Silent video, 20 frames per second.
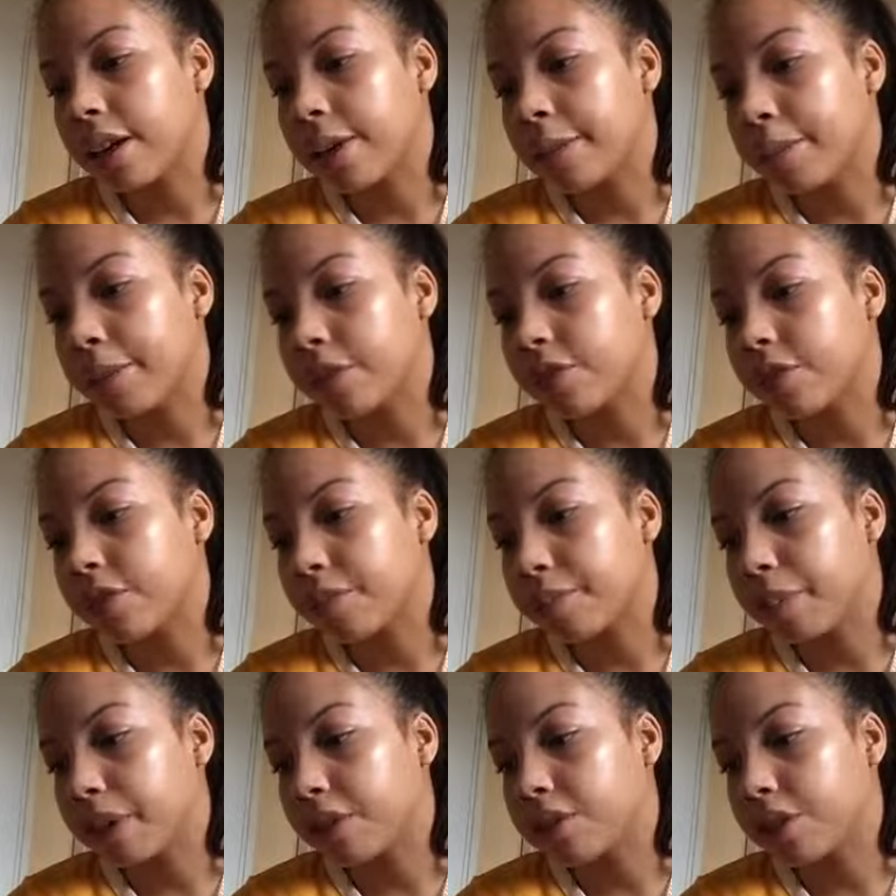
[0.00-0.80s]
a bit
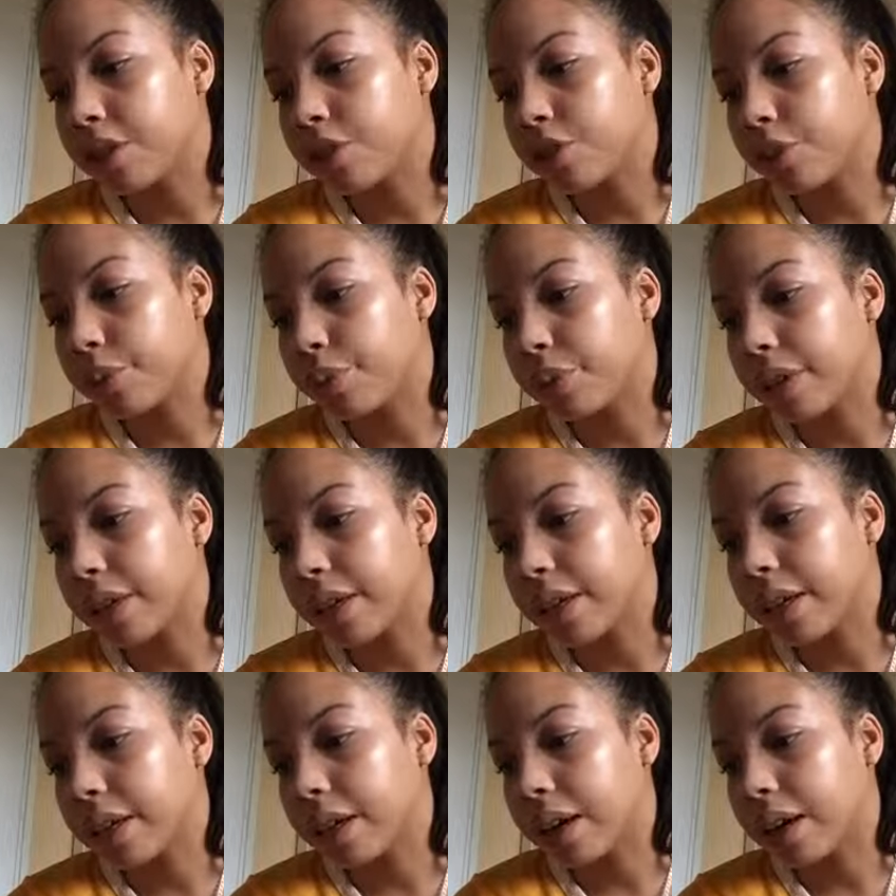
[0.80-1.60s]
of magic to
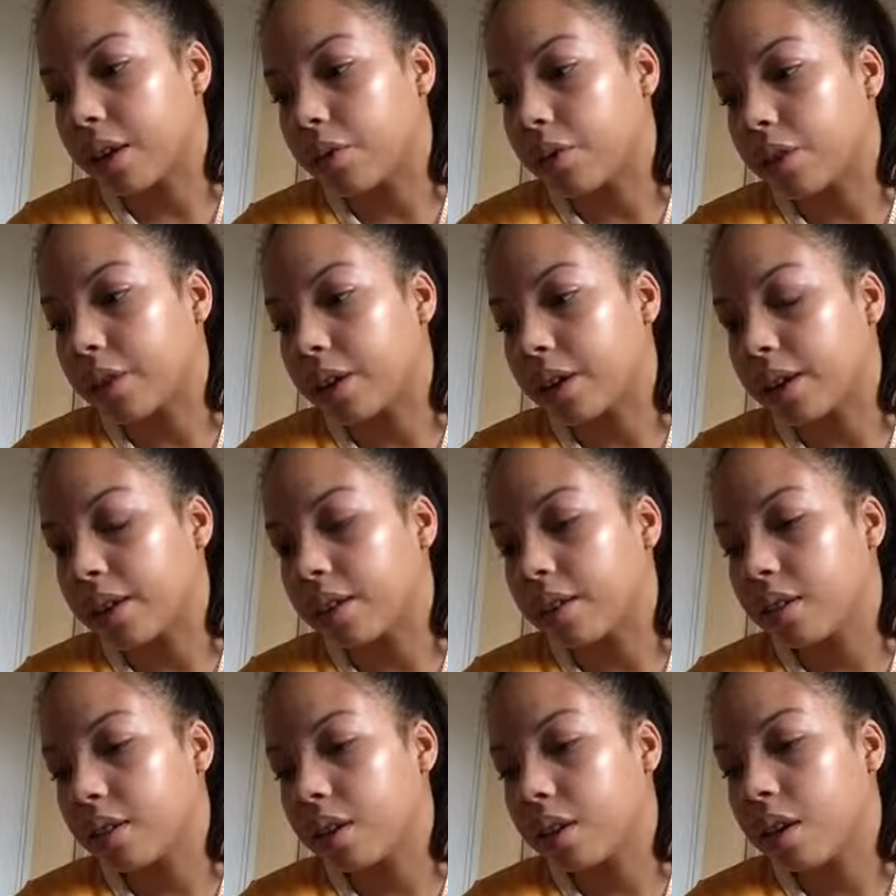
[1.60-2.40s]
bring it out.
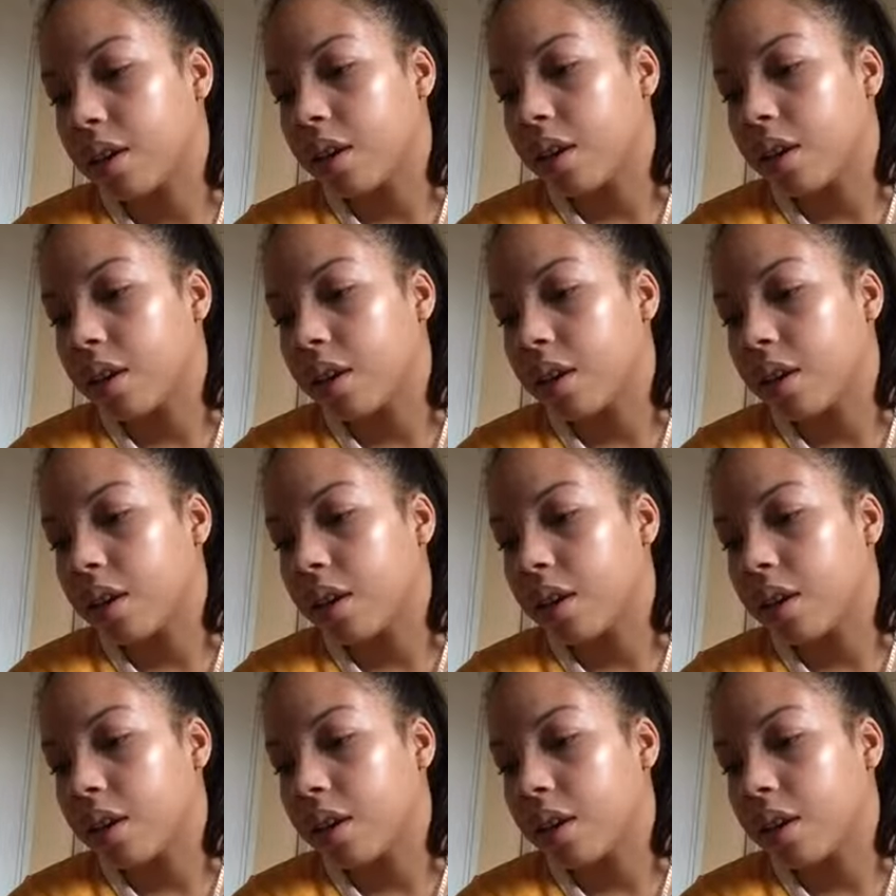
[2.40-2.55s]
In